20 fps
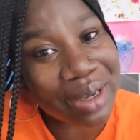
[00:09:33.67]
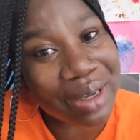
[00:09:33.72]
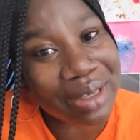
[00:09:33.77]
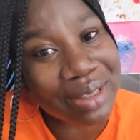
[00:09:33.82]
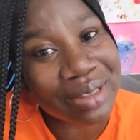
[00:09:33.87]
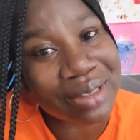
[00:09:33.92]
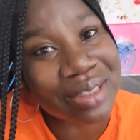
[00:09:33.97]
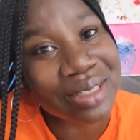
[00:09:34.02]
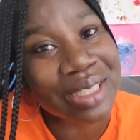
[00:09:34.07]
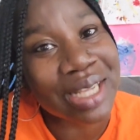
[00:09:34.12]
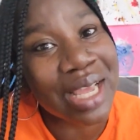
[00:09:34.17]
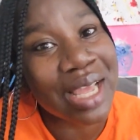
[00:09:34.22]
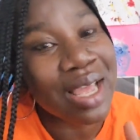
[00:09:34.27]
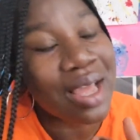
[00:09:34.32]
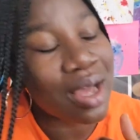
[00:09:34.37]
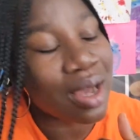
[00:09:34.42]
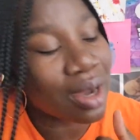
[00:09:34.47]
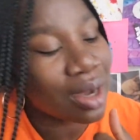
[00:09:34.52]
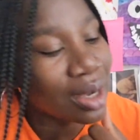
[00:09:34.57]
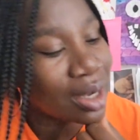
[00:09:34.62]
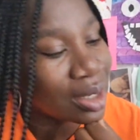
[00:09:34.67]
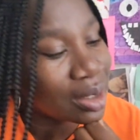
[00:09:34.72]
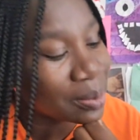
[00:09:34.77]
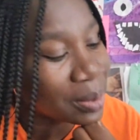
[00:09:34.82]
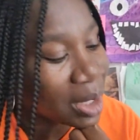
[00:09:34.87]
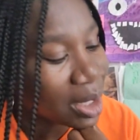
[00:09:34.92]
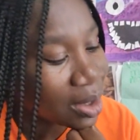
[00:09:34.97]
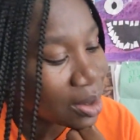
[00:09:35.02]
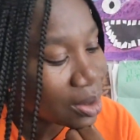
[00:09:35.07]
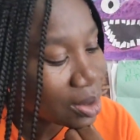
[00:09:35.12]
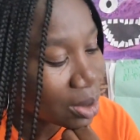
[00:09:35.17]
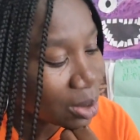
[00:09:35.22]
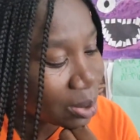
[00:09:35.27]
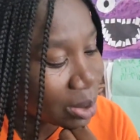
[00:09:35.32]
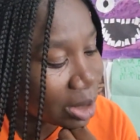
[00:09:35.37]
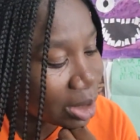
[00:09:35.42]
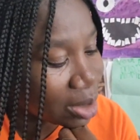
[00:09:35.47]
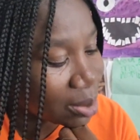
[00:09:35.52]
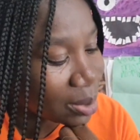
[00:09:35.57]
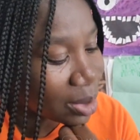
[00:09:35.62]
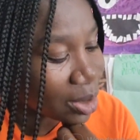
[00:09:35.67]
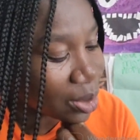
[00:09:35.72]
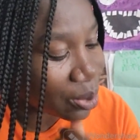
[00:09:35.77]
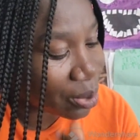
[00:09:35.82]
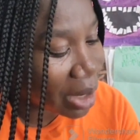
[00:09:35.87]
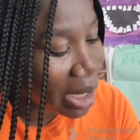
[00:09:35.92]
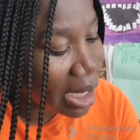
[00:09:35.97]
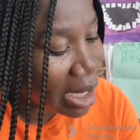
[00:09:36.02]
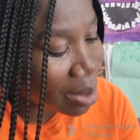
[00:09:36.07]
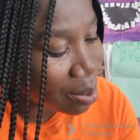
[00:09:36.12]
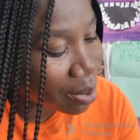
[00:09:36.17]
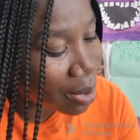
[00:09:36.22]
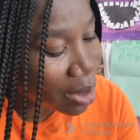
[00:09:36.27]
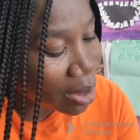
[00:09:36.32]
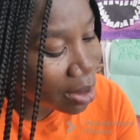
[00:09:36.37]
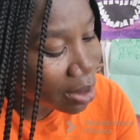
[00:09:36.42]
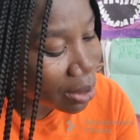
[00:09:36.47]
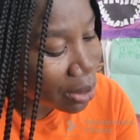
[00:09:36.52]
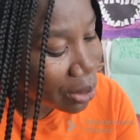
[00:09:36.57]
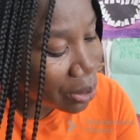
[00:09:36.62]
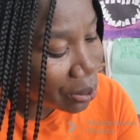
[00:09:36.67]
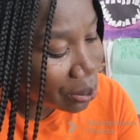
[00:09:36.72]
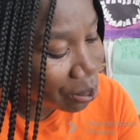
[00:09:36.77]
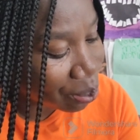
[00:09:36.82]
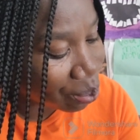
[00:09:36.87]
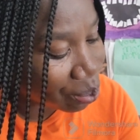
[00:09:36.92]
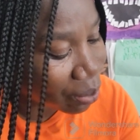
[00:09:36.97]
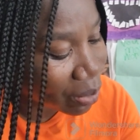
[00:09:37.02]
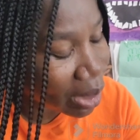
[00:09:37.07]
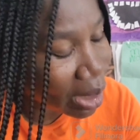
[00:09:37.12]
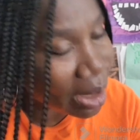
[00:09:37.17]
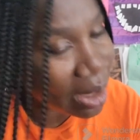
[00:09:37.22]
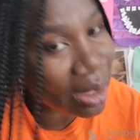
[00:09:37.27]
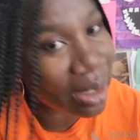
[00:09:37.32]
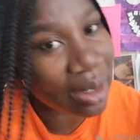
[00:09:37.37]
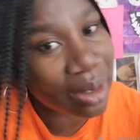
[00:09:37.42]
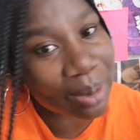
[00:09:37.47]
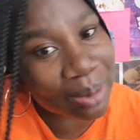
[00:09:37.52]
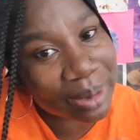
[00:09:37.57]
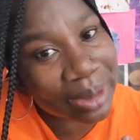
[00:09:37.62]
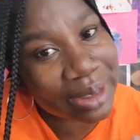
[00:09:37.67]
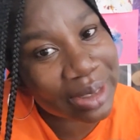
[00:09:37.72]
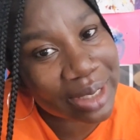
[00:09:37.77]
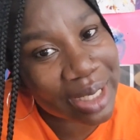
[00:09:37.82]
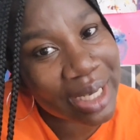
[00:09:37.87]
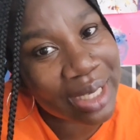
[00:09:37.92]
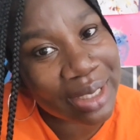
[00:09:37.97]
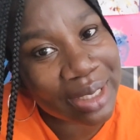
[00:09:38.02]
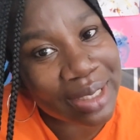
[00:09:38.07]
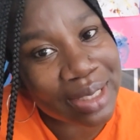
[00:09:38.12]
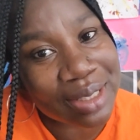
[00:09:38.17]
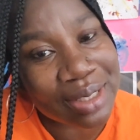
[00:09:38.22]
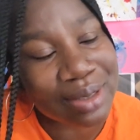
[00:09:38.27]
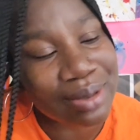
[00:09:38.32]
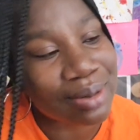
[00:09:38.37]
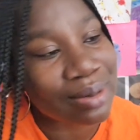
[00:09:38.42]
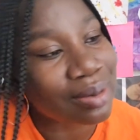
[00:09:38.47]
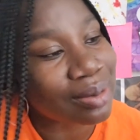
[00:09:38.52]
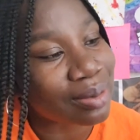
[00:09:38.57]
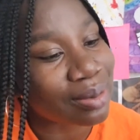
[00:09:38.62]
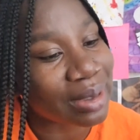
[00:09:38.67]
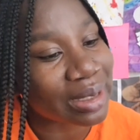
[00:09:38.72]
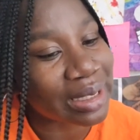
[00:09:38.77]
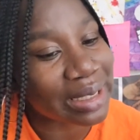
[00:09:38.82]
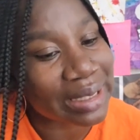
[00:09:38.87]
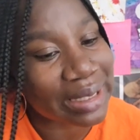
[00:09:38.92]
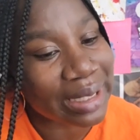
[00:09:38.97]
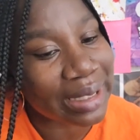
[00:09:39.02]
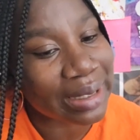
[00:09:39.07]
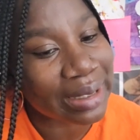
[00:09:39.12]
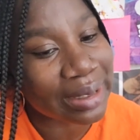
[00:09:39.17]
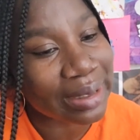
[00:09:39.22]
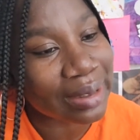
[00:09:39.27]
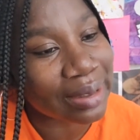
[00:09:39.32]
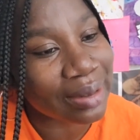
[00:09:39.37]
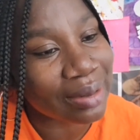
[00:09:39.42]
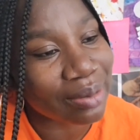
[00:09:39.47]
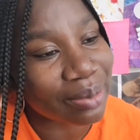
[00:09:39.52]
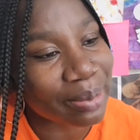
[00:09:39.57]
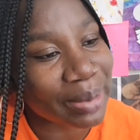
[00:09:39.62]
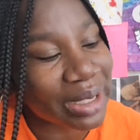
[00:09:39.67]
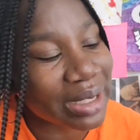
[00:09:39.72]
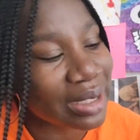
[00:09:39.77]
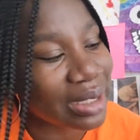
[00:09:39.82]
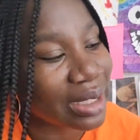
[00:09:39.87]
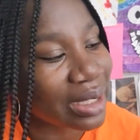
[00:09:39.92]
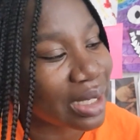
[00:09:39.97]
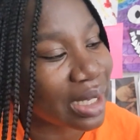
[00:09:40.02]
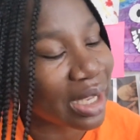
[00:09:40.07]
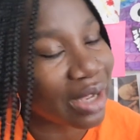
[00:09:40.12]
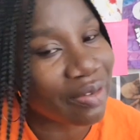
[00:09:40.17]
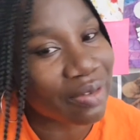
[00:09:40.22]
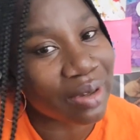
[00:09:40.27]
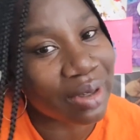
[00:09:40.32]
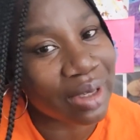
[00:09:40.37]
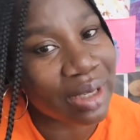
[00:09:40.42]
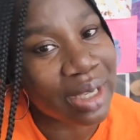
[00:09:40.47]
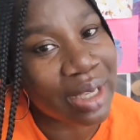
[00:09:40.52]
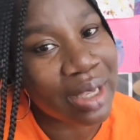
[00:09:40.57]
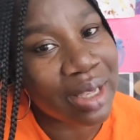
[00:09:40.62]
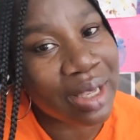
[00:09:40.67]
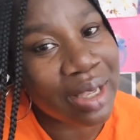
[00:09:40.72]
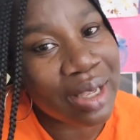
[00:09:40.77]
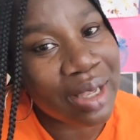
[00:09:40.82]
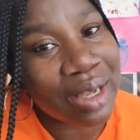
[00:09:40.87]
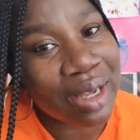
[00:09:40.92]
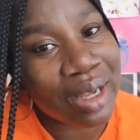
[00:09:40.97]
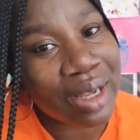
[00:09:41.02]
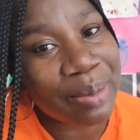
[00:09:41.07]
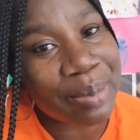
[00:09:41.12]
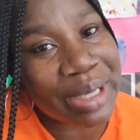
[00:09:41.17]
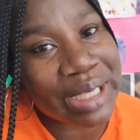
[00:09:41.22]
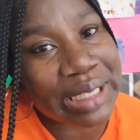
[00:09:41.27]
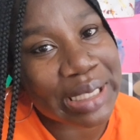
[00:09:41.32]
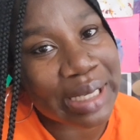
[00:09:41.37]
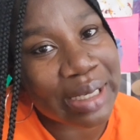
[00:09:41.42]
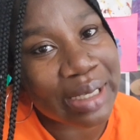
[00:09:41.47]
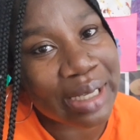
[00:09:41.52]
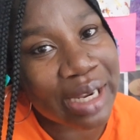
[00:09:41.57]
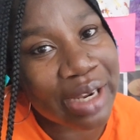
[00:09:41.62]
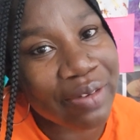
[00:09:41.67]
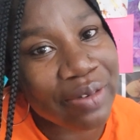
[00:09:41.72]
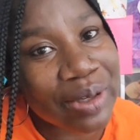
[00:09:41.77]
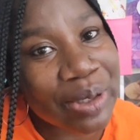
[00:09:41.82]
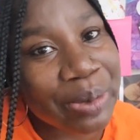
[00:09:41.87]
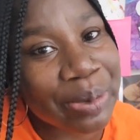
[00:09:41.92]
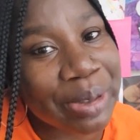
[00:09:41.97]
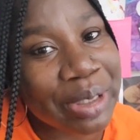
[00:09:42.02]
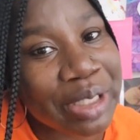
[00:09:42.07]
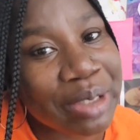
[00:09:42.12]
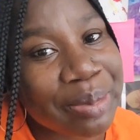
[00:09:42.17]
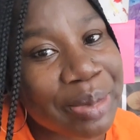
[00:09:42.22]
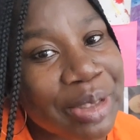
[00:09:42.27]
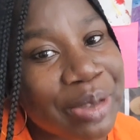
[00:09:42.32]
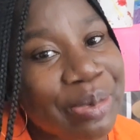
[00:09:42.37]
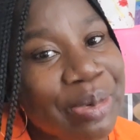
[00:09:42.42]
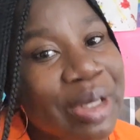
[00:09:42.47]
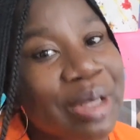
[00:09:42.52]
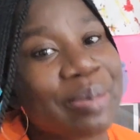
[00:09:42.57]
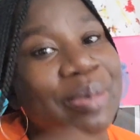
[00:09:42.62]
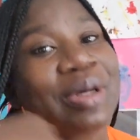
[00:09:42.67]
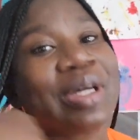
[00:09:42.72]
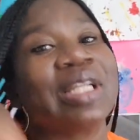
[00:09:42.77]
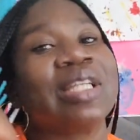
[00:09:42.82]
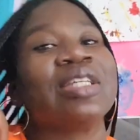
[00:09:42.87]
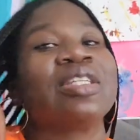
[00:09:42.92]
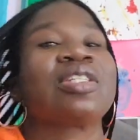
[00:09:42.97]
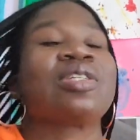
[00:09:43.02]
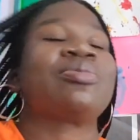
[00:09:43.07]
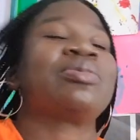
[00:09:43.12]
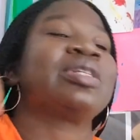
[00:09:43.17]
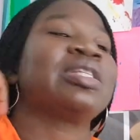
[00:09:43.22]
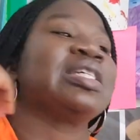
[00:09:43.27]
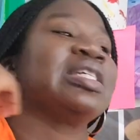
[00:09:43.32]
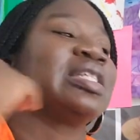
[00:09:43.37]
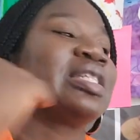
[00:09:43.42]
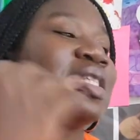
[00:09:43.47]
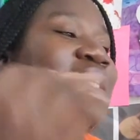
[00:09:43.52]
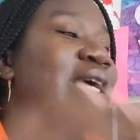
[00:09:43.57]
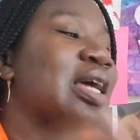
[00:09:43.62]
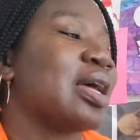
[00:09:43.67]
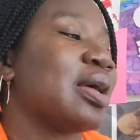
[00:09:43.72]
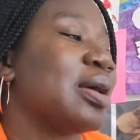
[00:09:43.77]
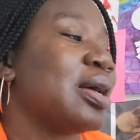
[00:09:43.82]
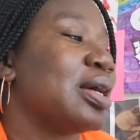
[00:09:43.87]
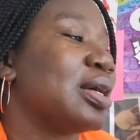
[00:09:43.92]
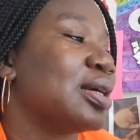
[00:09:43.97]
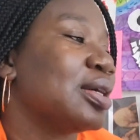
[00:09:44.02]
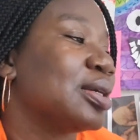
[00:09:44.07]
colors, a whole curriculum on the rainbow, which I need to release. Me and Dion have My toddler have a curriculum on the rainbow. I need to release that